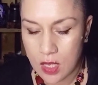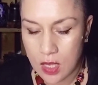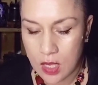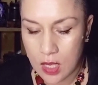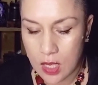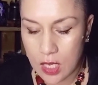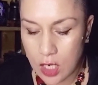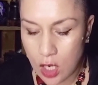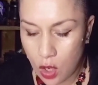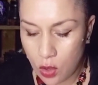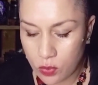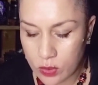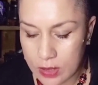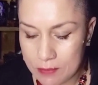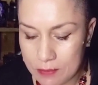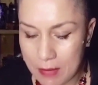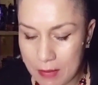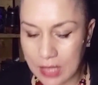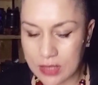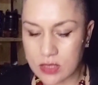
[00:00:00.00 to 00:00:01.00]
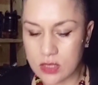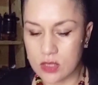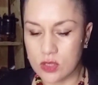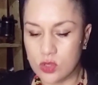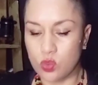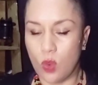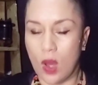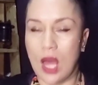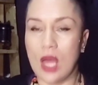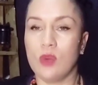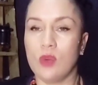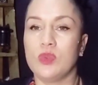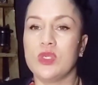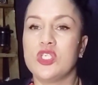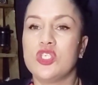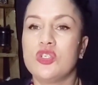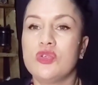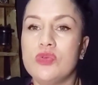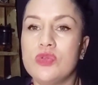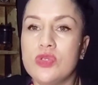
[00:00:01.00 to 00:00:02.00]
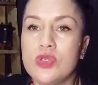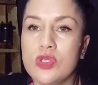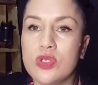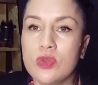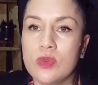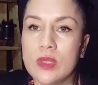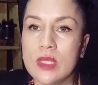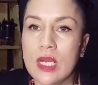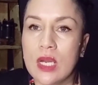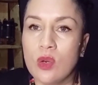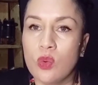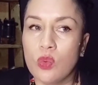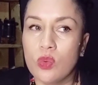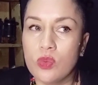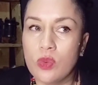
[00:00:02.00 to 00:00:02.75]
It only matters why we choose to do it and